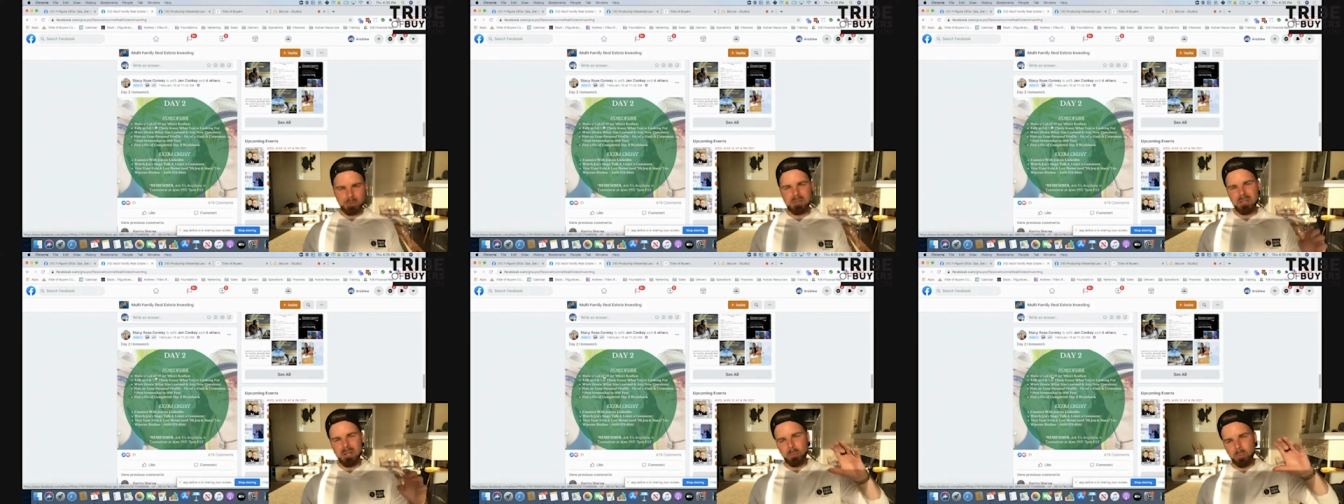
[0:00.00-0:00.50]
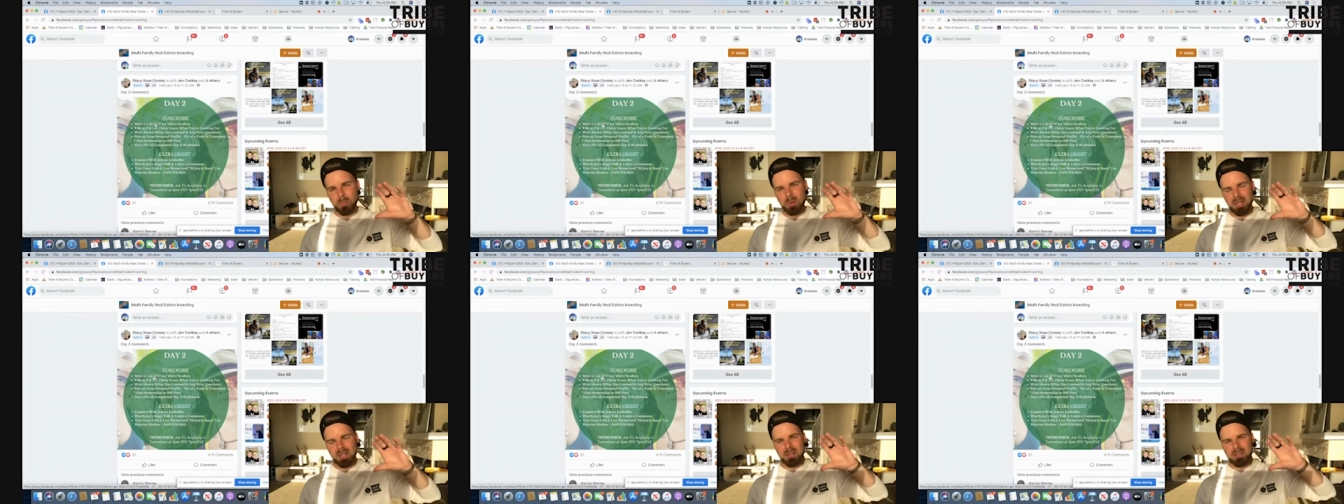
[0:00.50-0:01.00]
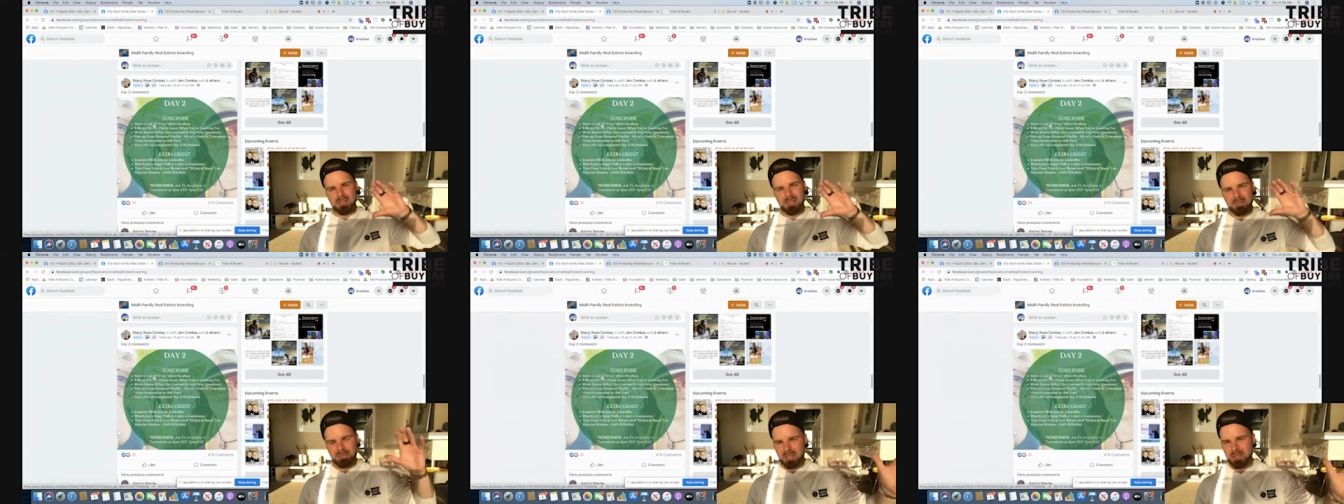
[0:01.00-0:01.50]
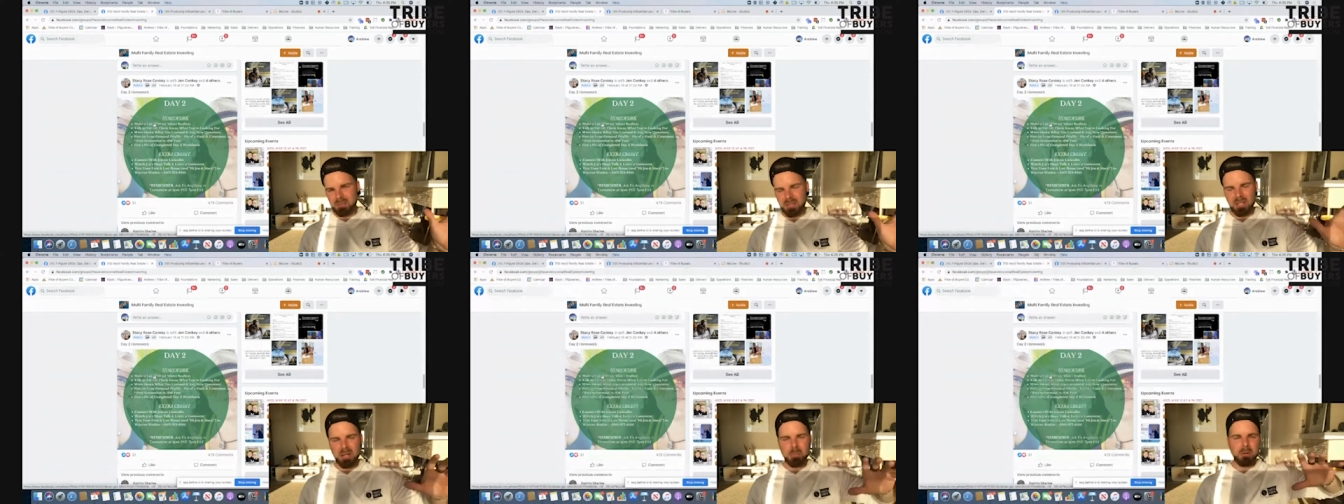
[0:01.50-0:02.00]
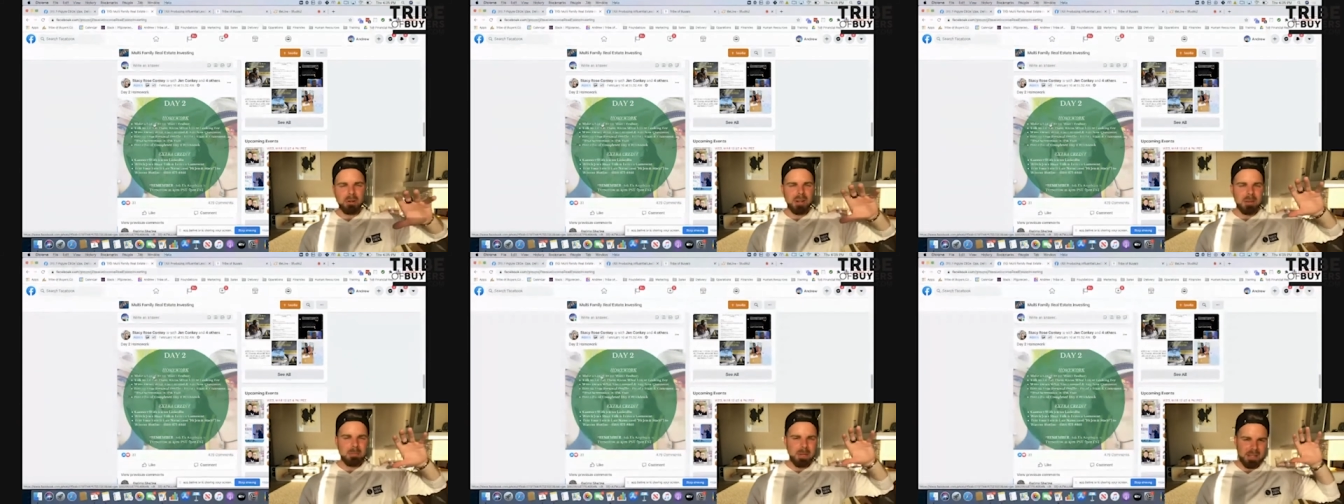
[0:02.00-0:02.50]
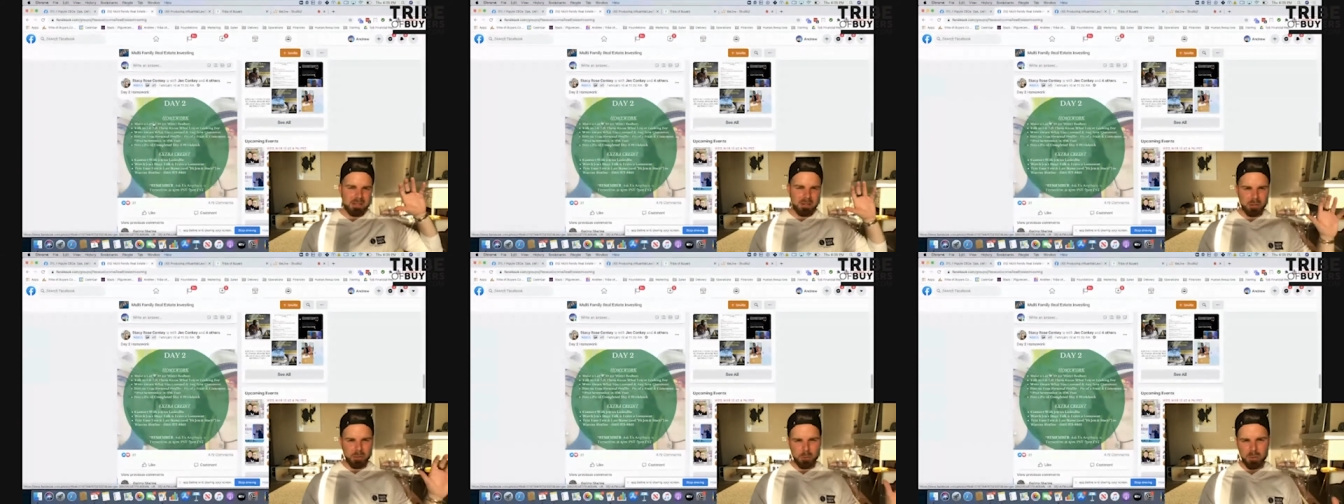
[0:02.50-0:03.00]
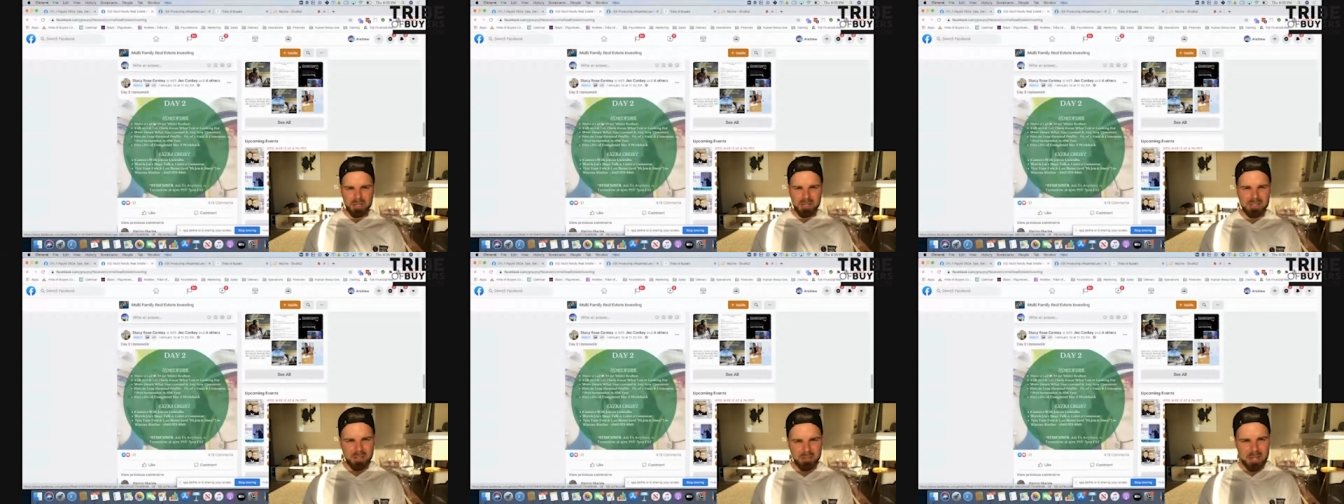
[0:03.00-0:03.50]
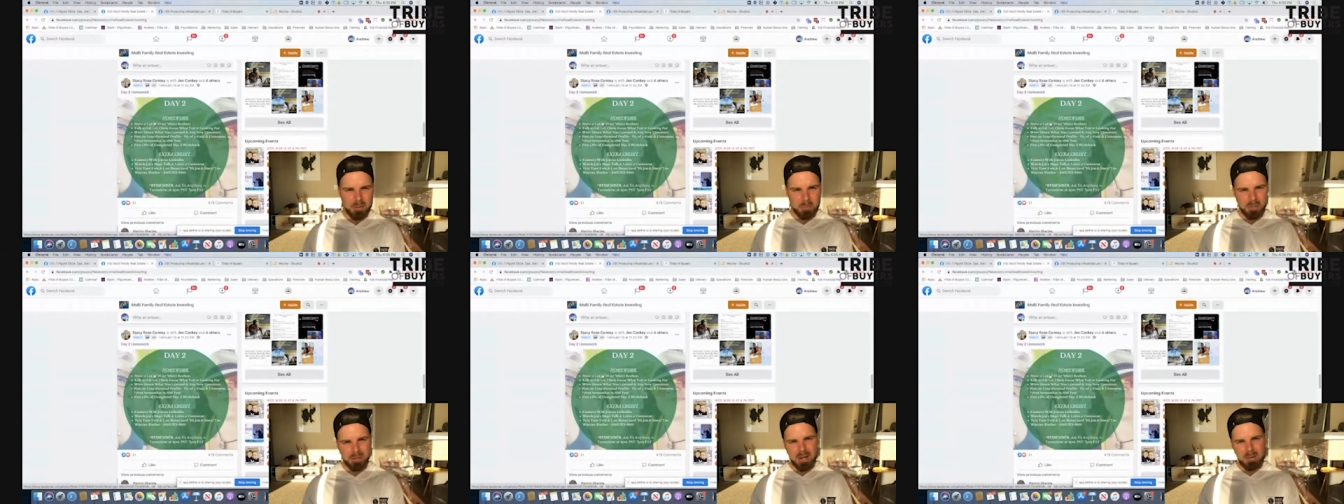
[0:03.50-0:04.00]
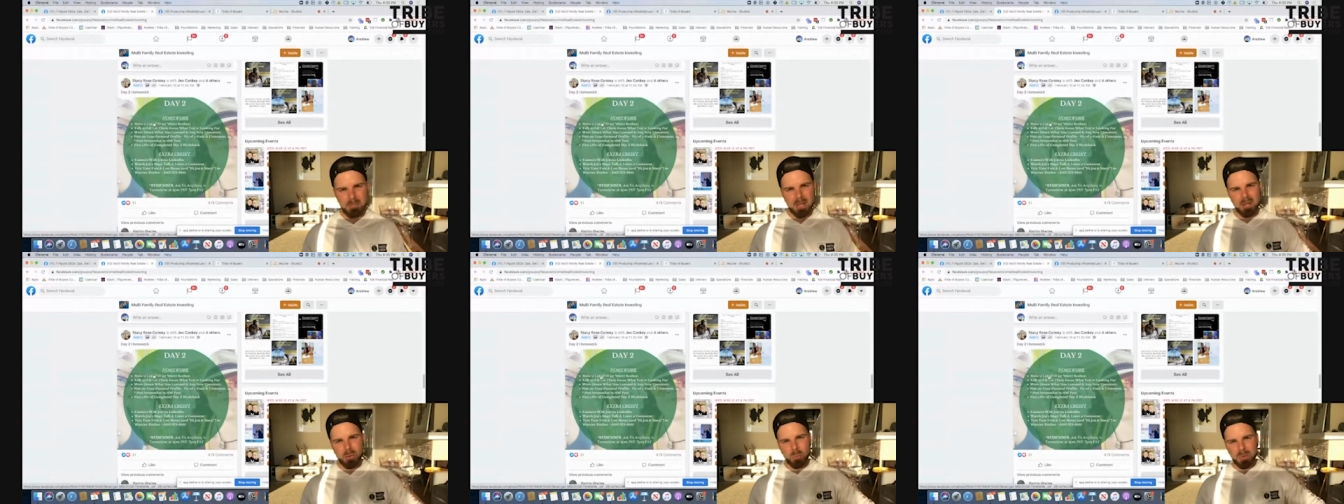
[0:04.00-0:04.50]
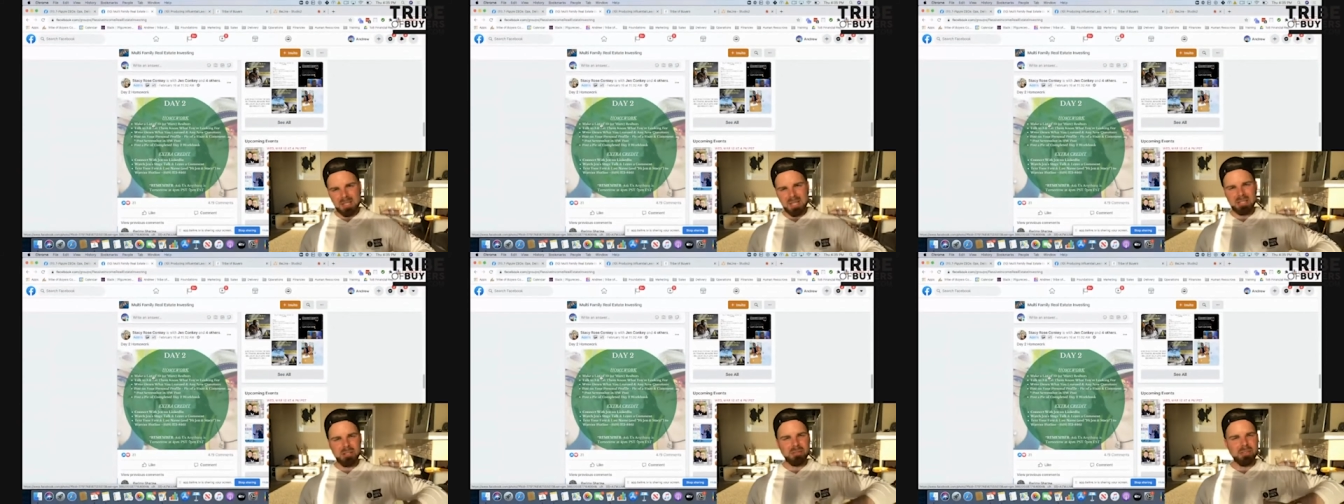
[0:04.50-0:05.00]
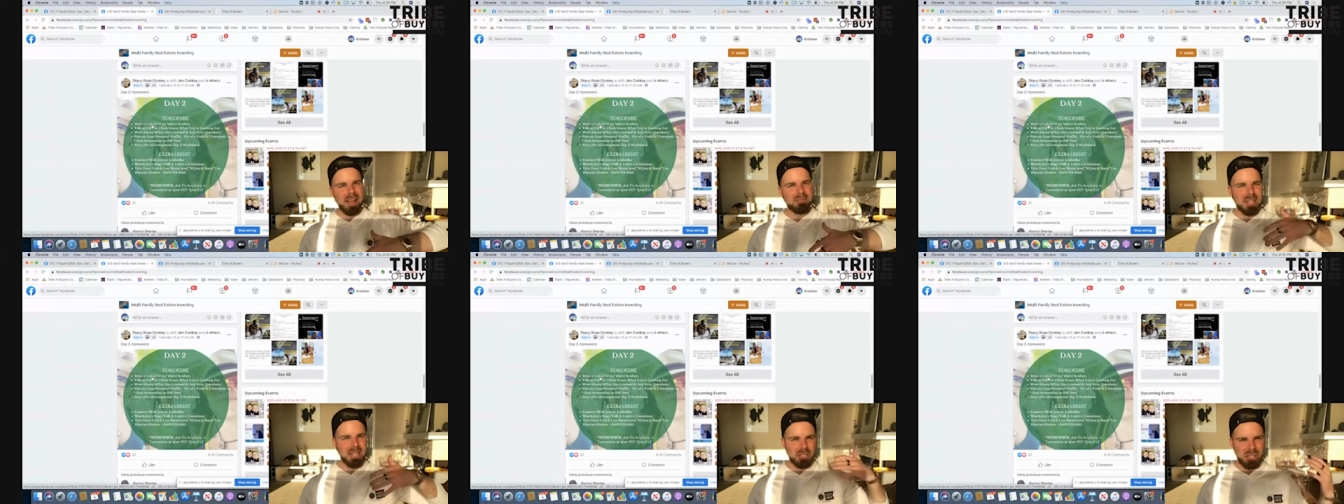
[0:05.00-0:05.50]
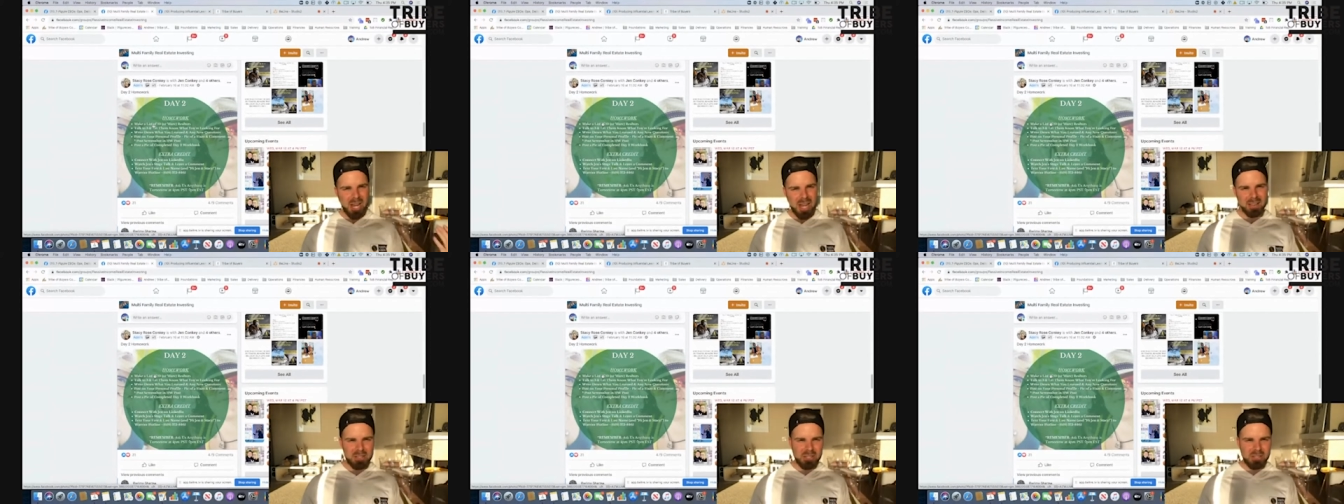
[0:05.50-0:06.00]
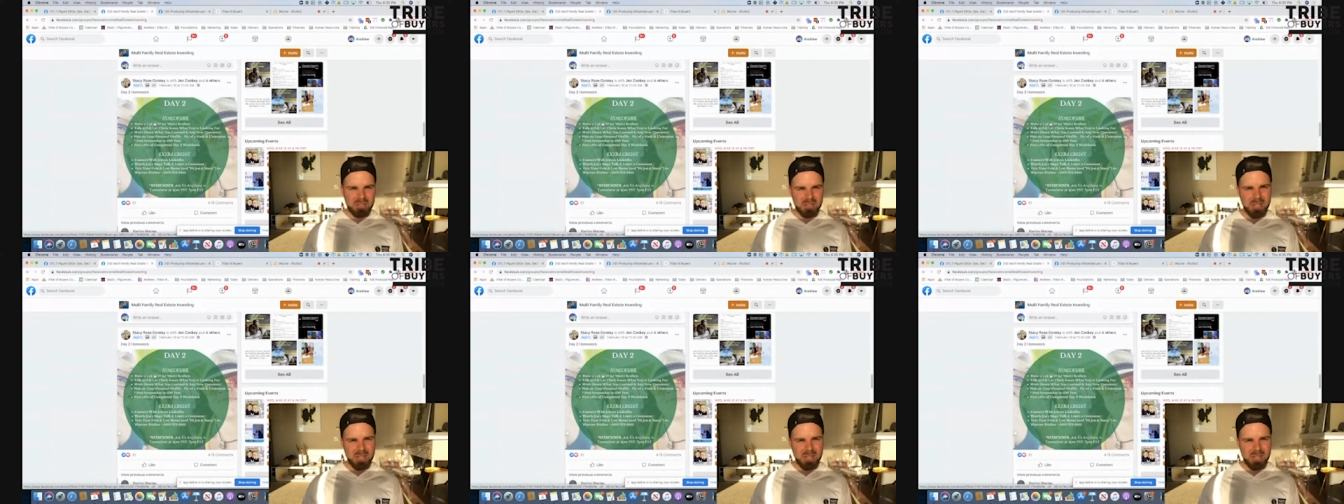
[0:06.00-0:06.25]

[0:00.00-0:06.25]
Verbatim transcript: So, in our seven figure CEO program and our authority accelerator program, we teach five day challenges,